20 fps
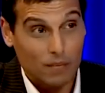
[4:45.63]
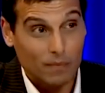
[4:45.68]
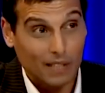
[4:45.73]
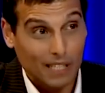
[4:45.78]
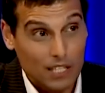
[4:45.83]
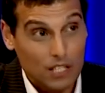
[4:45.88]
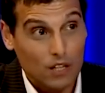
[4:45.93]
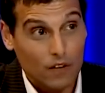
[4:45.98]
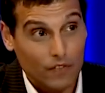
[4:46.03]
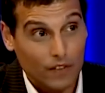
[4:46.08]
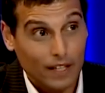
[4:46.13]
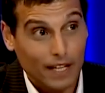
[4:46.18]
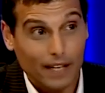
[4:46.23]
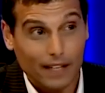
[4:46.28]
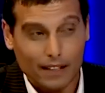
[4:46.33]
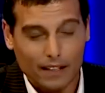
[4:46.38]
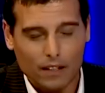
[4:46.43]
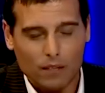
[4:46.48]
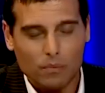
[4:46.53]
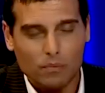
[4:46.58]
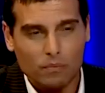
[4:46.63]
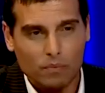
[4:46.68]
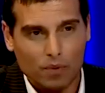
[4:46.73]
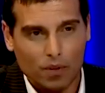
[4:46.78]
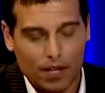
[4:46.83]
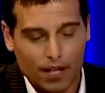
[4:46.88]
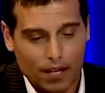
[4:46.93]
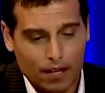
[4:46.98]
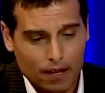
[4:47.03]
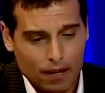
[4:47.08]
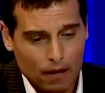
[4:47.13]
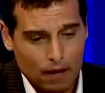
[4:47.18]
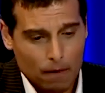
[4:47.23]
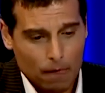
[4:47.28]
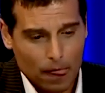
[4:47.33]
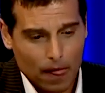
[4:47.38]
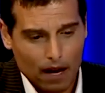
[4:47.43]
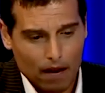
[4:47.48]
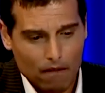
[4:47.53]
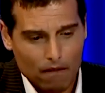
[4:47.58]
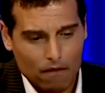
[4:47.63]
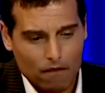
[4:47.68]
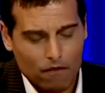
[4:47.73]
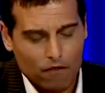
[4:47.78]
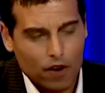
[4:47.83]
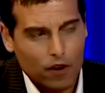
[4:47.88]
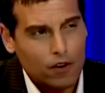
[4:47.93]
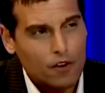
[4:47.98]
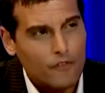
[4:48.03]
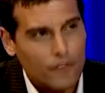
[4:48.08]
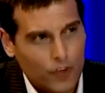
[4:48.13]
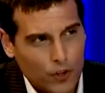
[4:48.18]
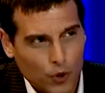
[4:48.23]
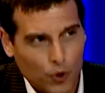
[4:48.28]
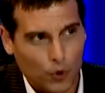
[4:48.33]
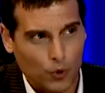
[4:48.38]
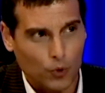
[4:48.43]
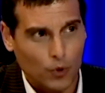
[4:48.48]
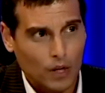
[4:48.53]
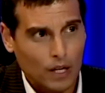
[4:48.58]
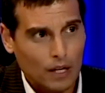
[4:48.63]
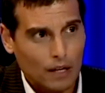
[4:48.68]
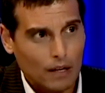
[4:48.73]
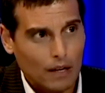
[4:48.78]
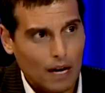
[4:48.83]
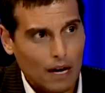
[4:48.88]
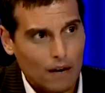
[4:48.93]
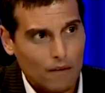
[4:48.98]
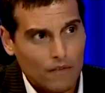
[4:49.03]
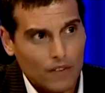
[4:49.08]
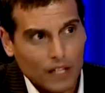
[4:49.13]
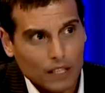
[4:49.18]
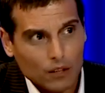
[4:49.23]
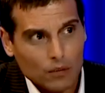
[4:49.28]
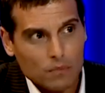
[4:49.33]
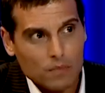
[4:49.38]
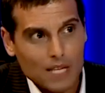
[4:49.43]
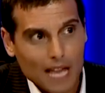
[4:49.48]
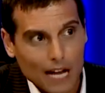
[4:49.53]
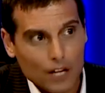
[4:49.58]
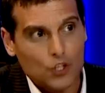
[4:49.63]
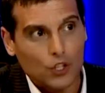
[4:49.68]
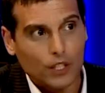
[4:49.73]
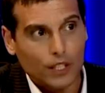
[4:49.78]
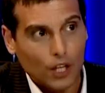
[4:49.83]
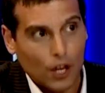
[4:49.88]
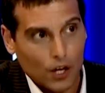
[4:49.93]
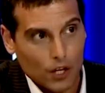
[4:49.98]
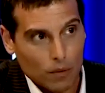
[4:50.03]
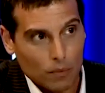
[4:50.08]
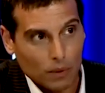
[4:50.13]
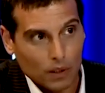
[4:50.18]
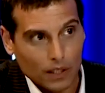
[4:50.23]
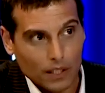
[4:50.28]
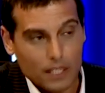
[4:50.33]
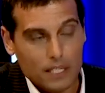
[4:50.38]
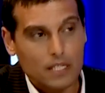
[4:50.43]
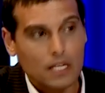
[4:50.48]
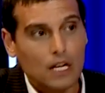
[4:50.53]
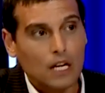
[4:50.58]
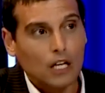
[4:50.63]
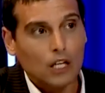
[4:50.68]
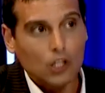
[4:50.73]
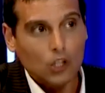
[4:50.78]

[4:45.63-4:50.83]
I mean, let's not forget the, the uh, very few uh, victims actually go to the police,